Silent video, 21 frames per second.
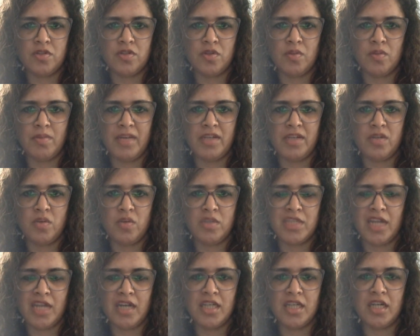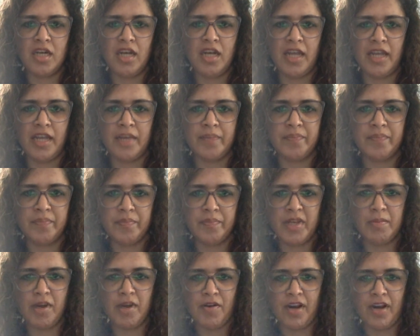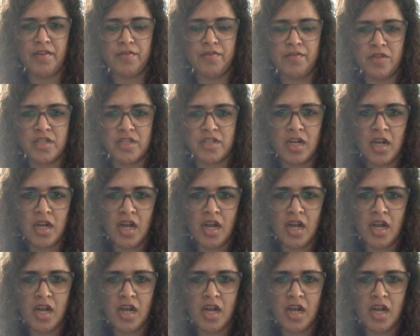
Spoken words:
So my toes started curling in my right foot.